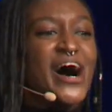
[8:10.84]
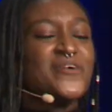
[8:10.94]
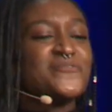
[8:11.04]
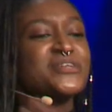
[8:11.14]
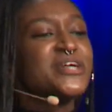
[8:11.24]

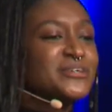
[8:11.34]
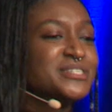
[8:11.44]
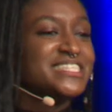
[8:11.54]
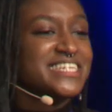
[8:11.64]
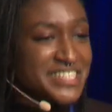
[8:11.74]
Who
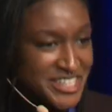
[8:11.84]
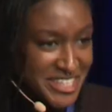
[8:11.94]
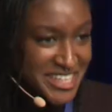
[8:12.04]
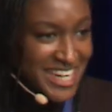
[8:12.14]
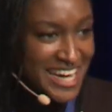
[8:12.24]
knows
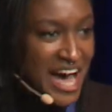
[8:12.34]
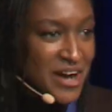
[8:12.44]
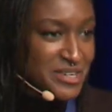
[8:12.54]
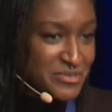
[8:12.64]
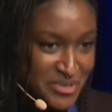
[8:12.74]
Tinder and
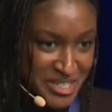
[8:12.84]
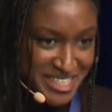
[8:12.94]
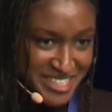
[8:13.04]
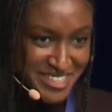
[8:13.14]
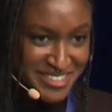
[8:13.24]
how it
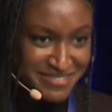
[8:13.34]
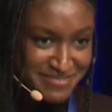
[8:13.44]
works?